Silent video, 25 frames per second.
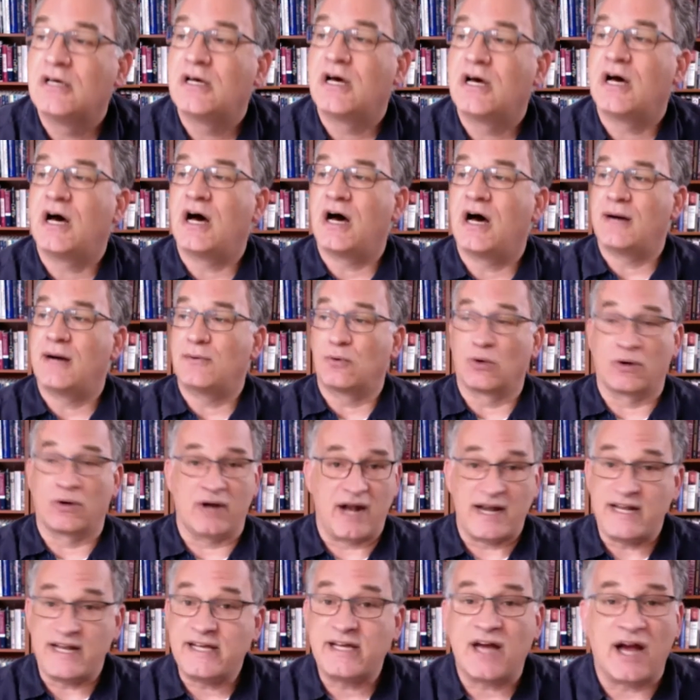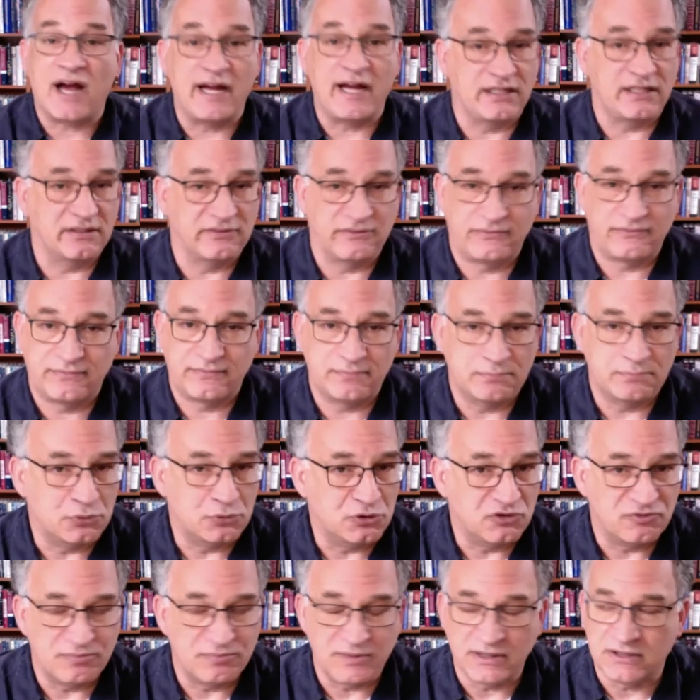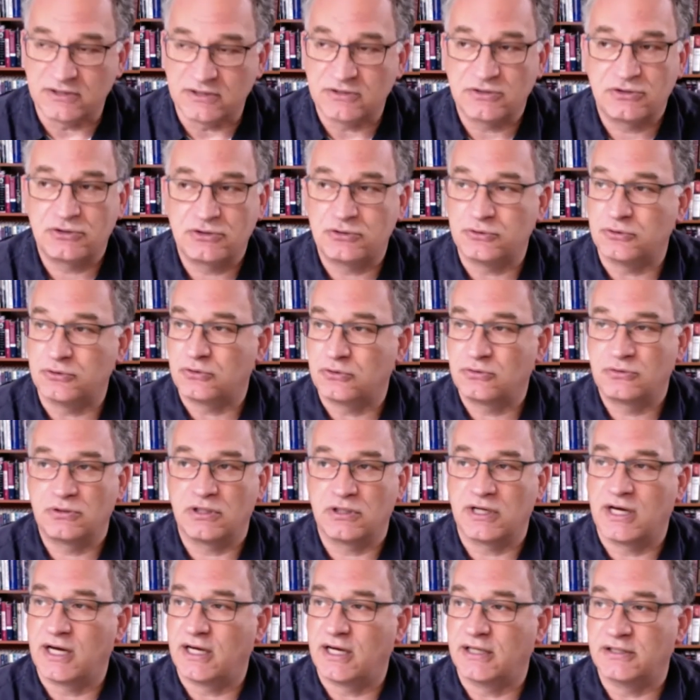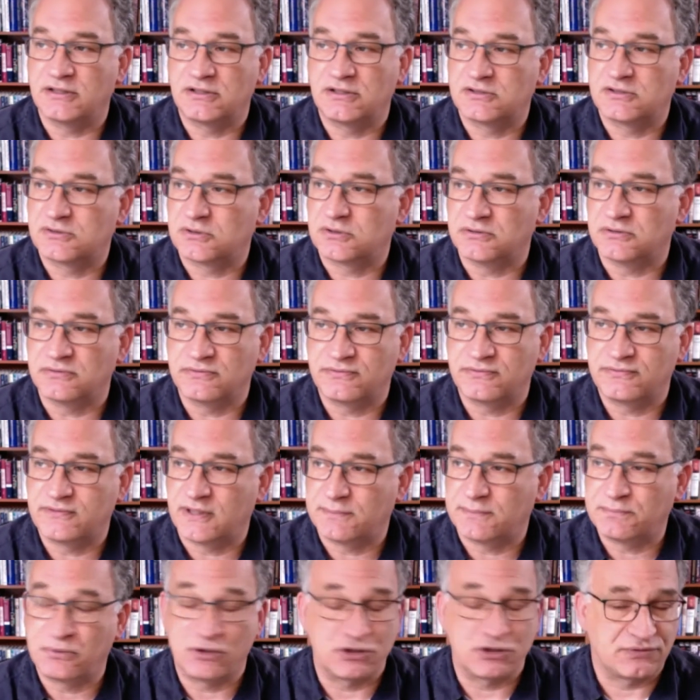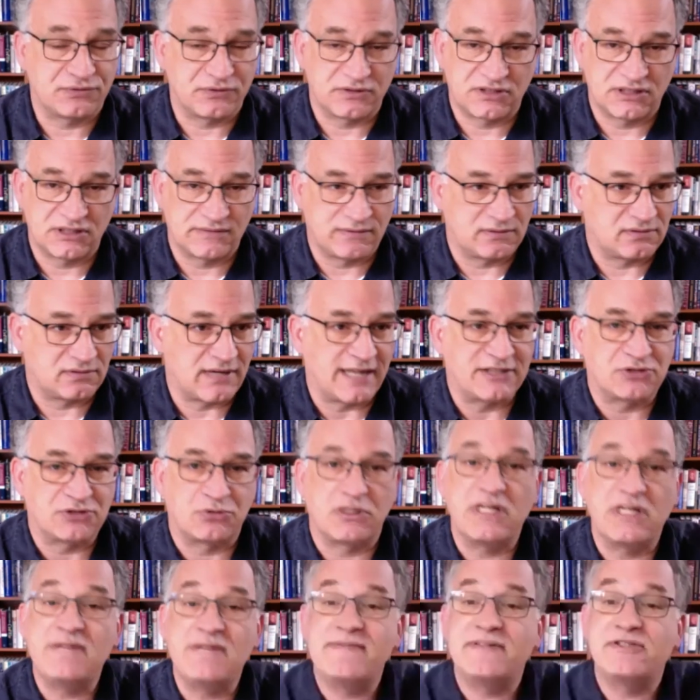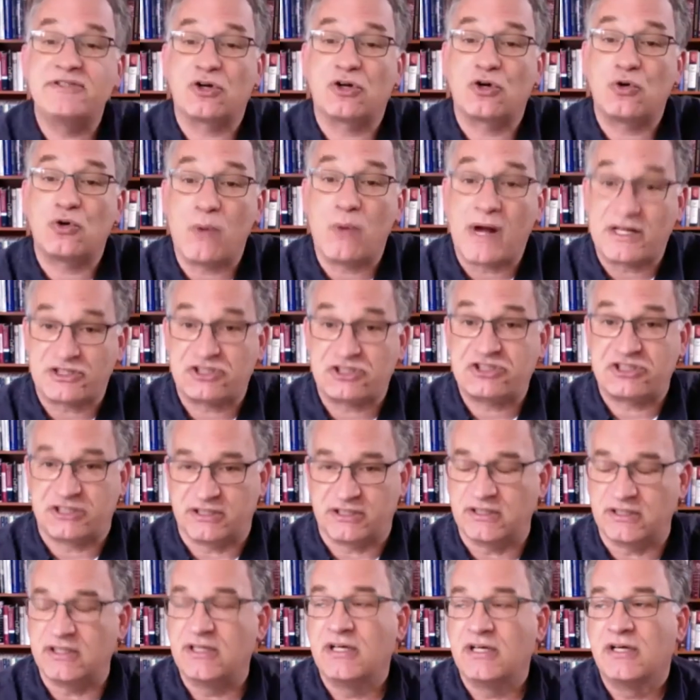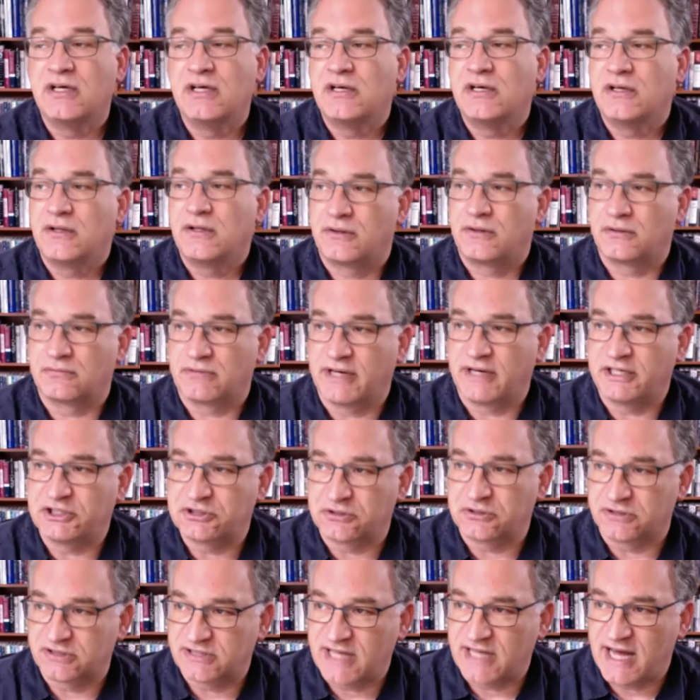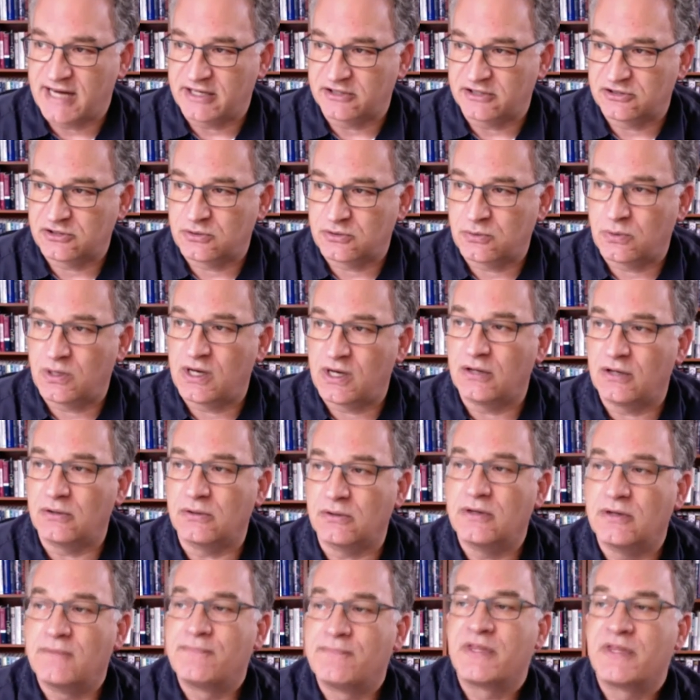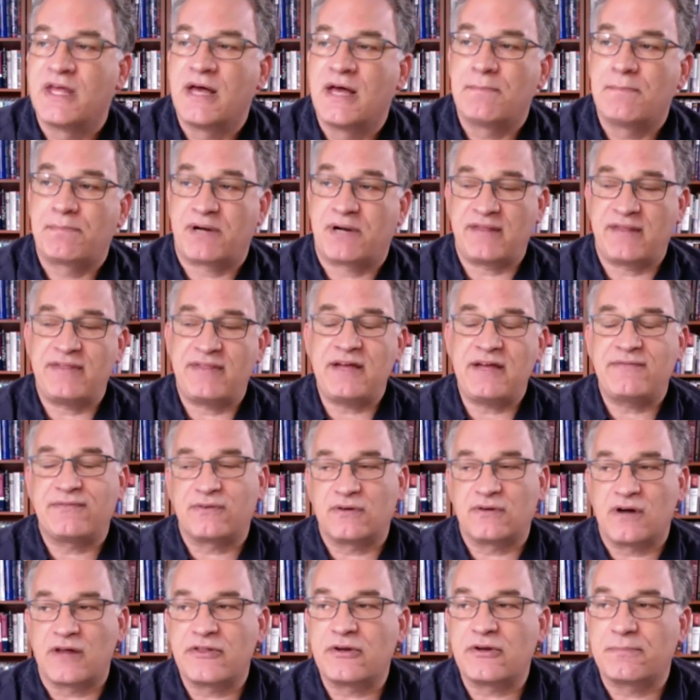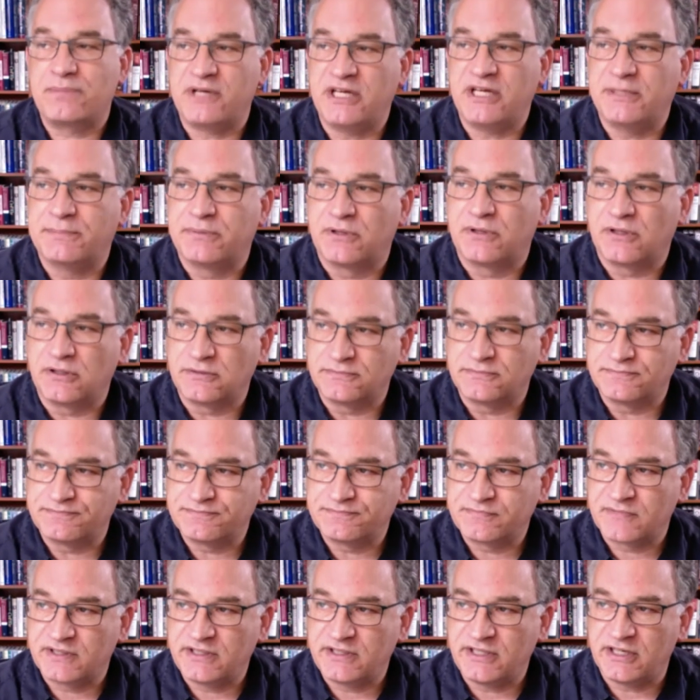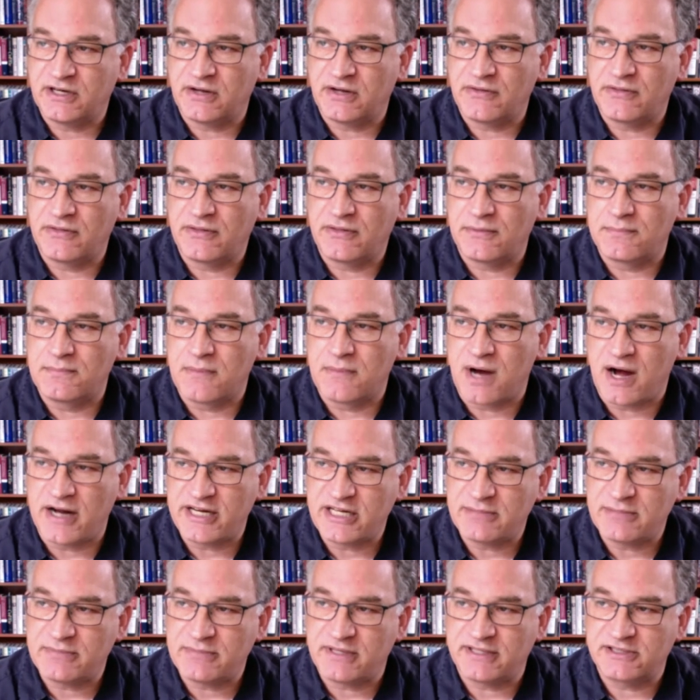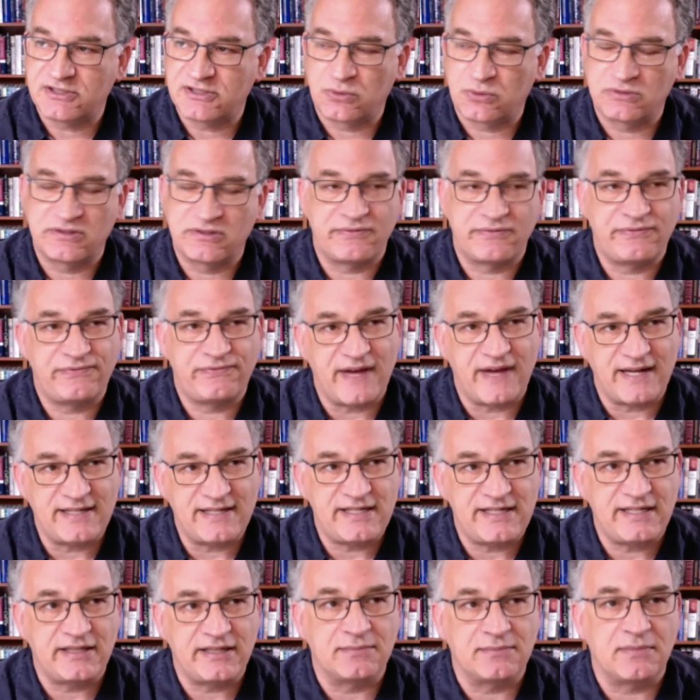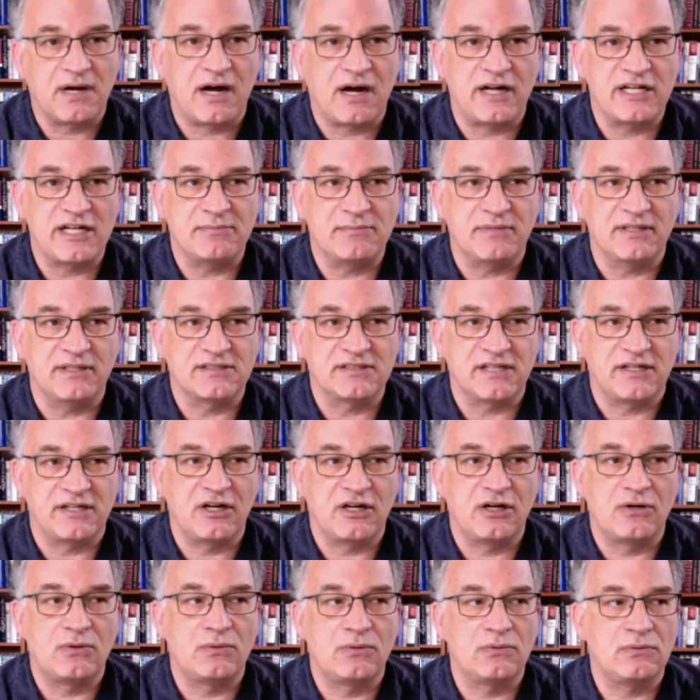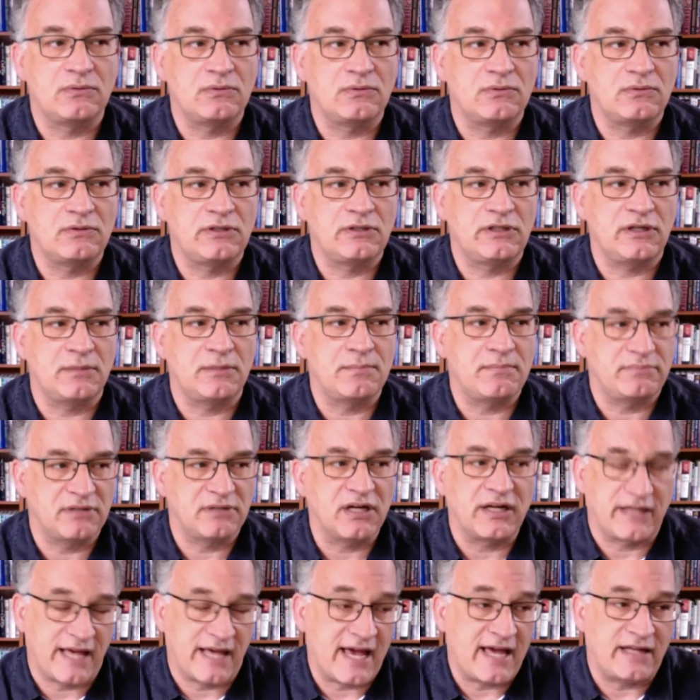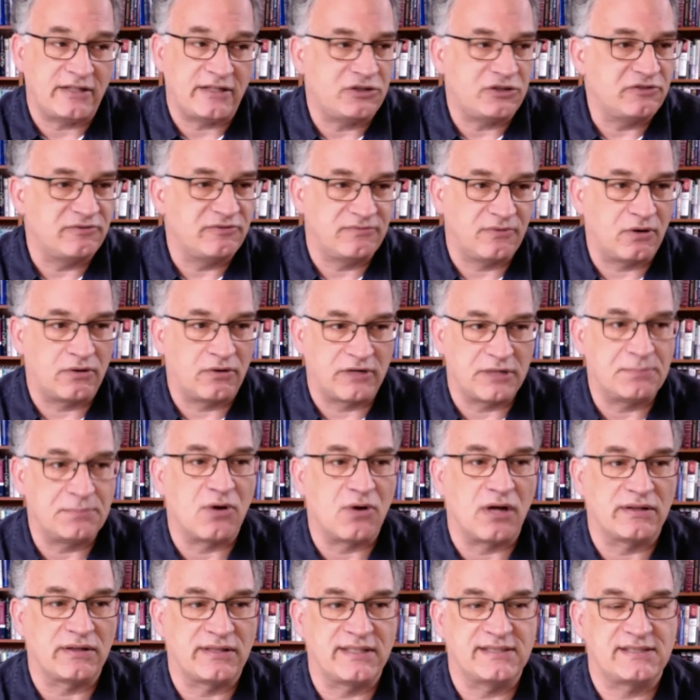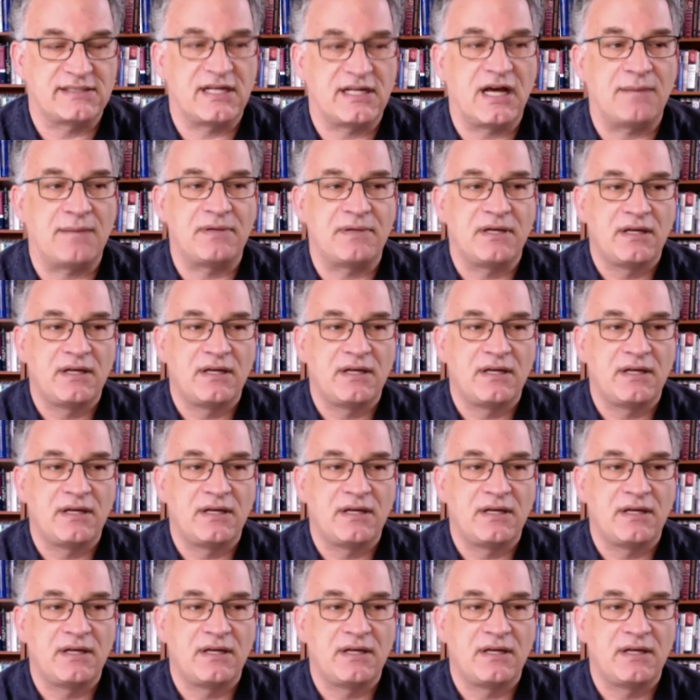uh, or any kind of movement to, uh, to sort of uh, push for civil rights or even to question the racial status quo. But I think for other people, you know, the monuments or defending the monuments, I know, you know, again, you've already brought this up.